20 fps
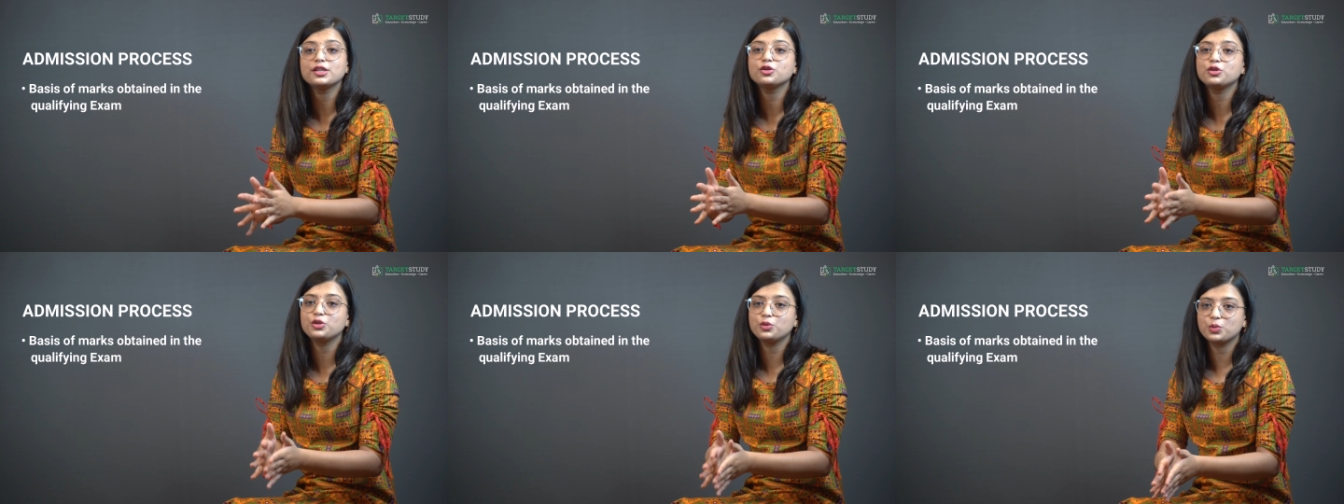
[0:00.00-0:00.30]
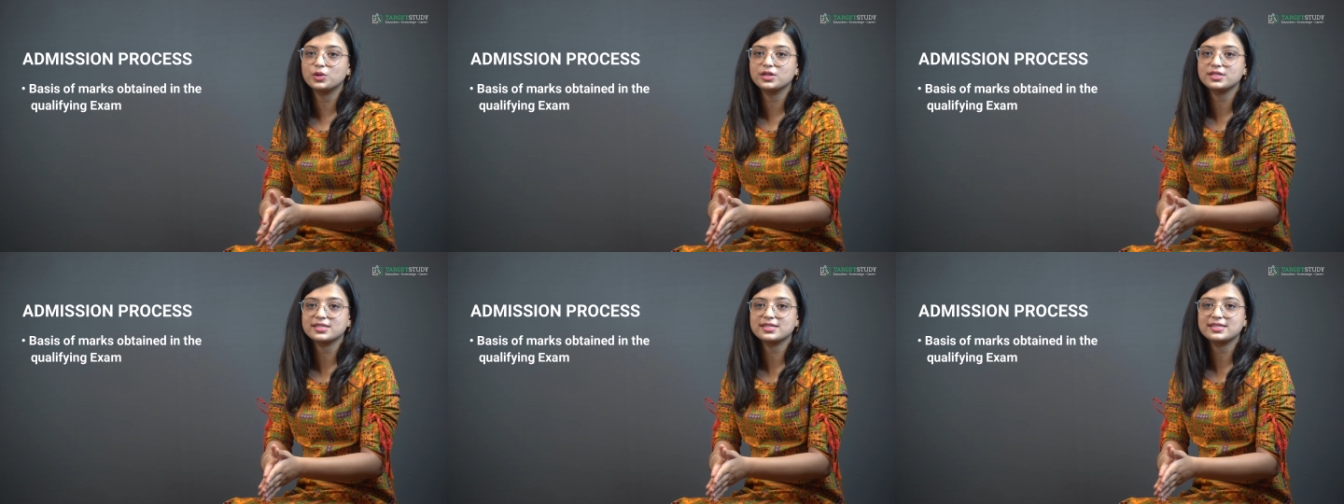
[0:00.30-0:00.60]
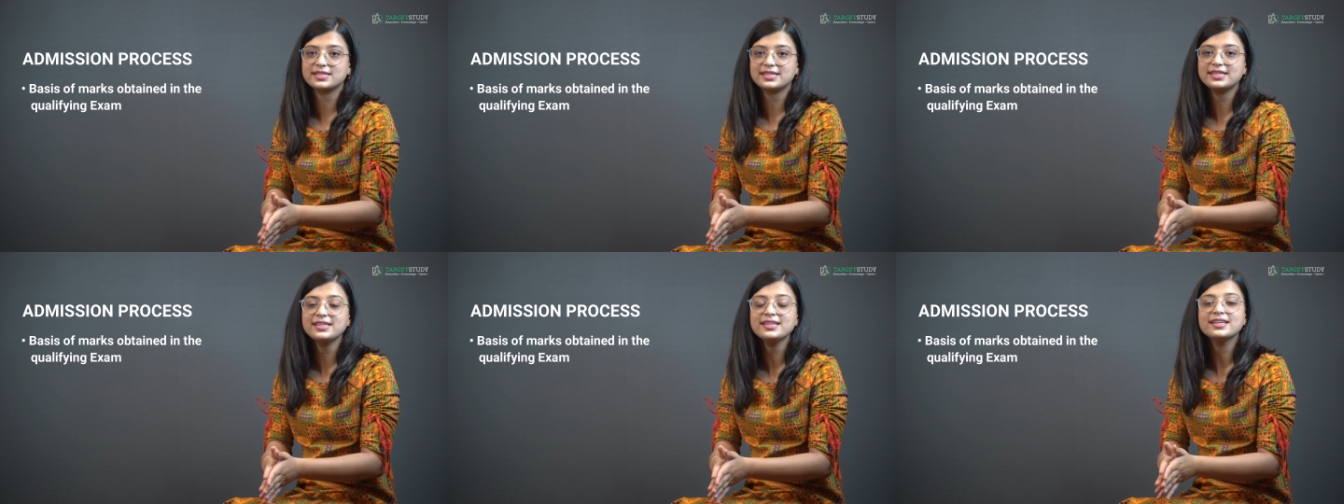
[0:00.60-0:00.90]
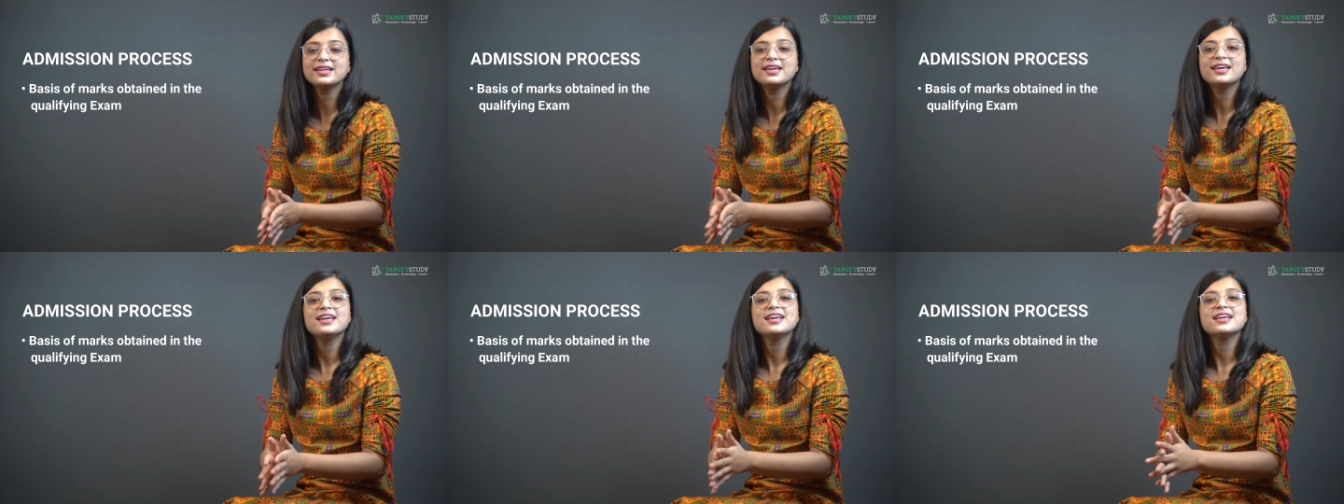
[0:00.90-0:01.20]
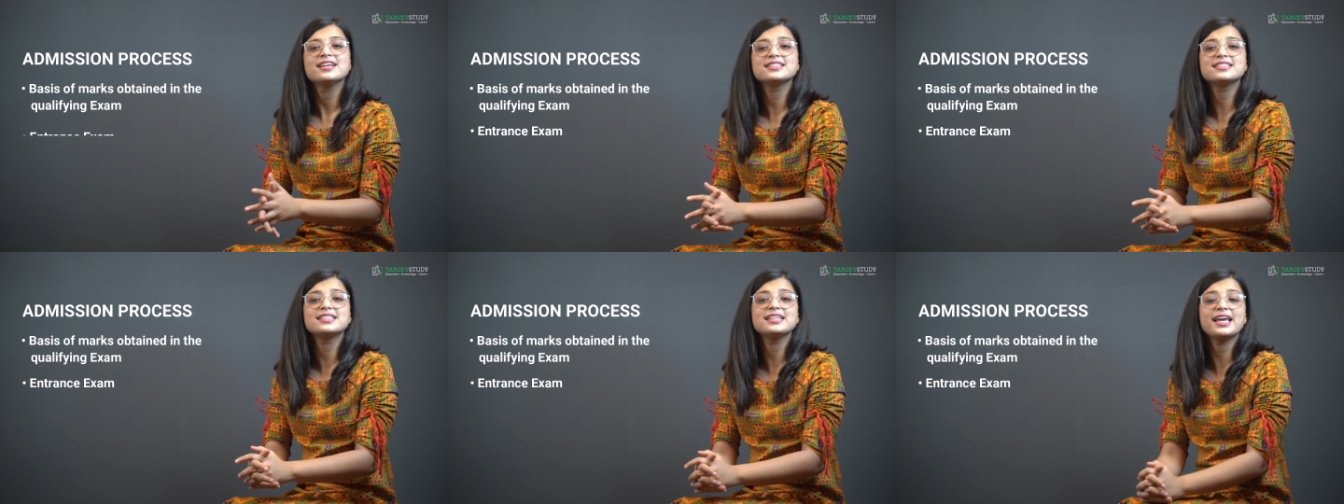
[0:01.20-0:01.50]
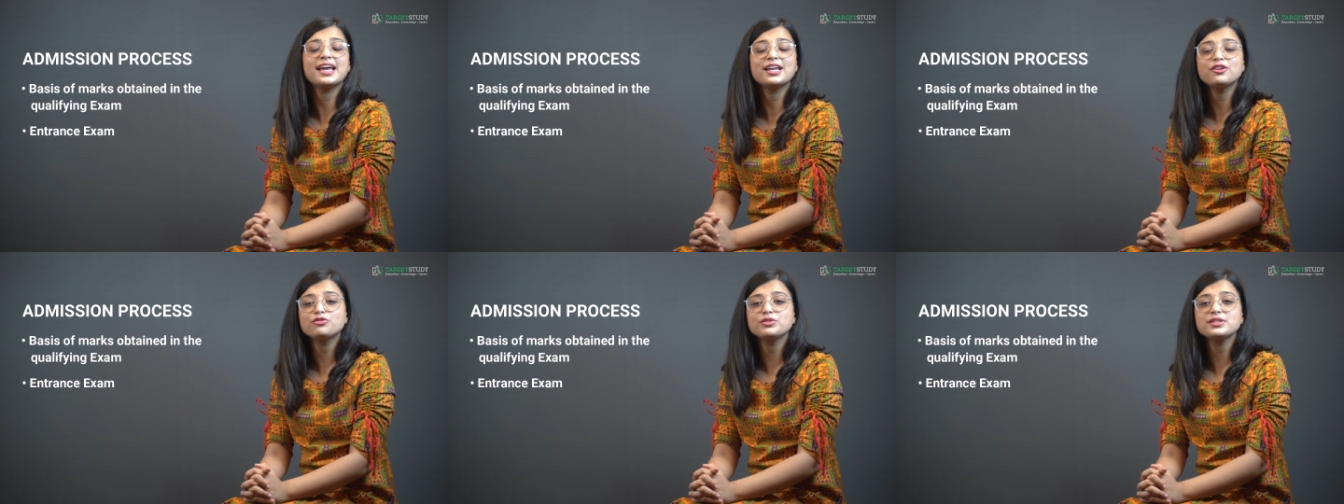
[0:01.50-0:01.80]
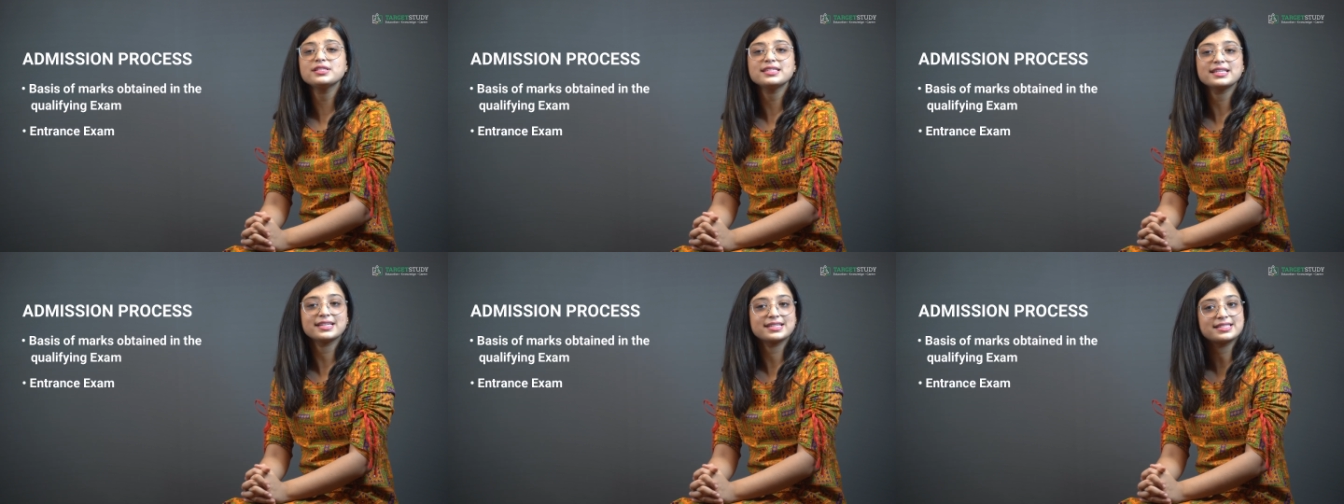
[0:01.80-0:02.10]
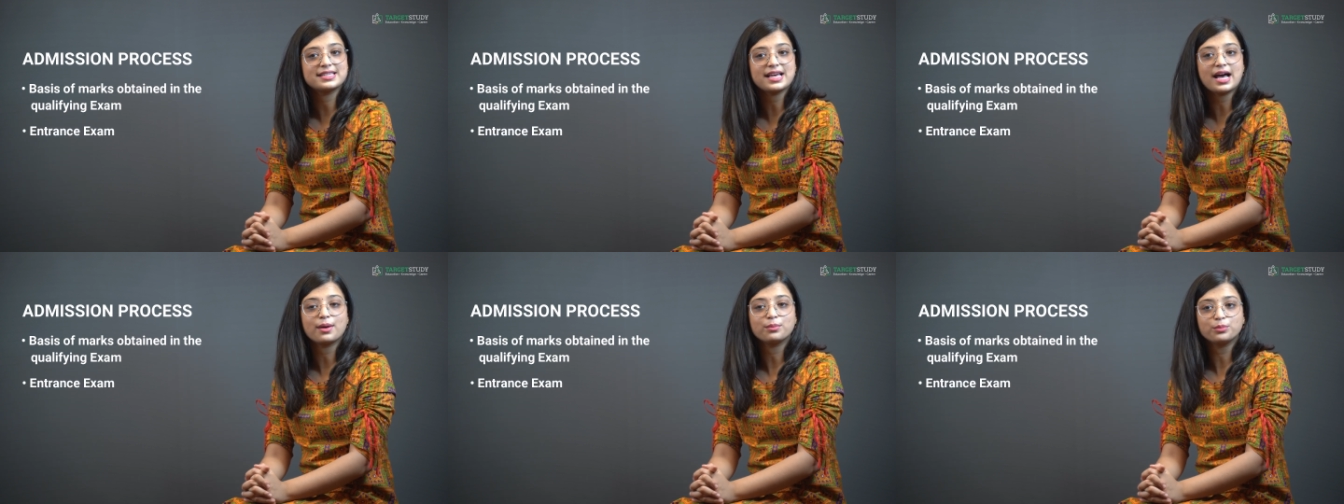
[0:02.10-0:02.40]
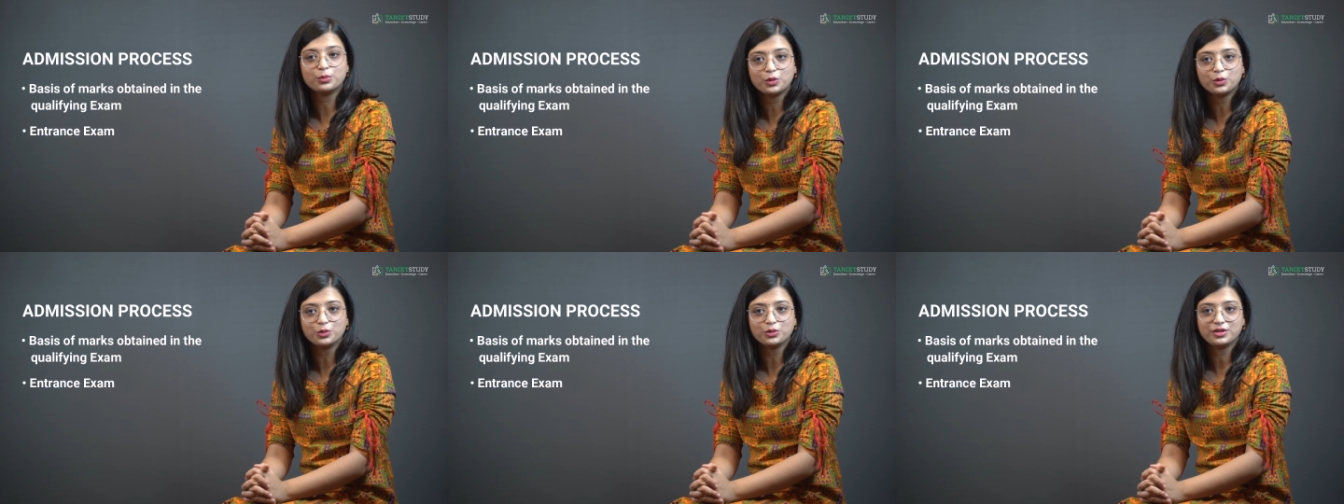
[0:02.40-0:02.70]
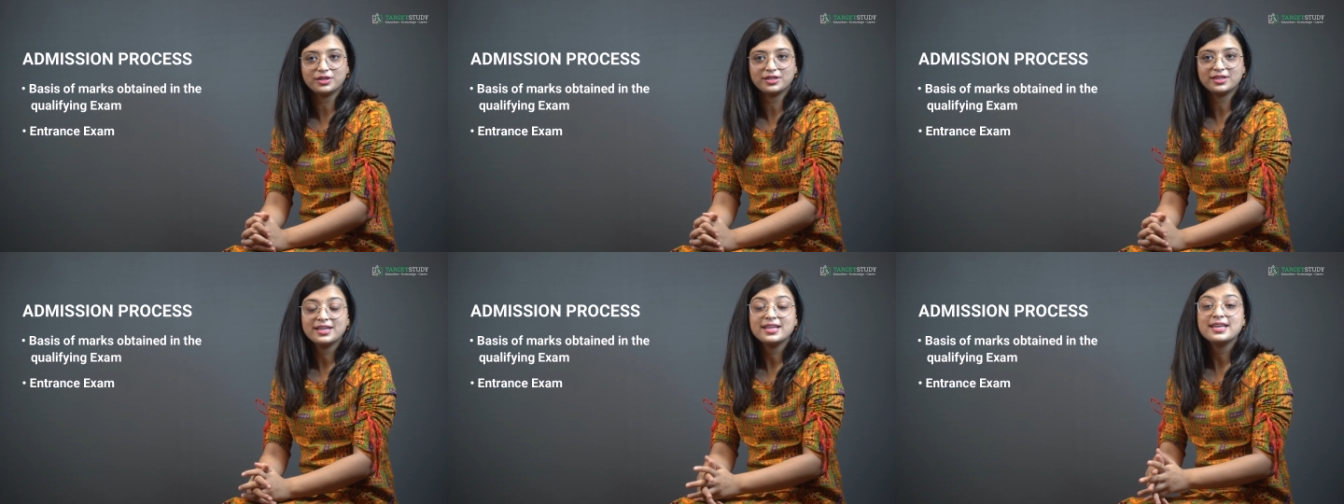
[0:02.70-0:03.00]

university is the entrance exam mode.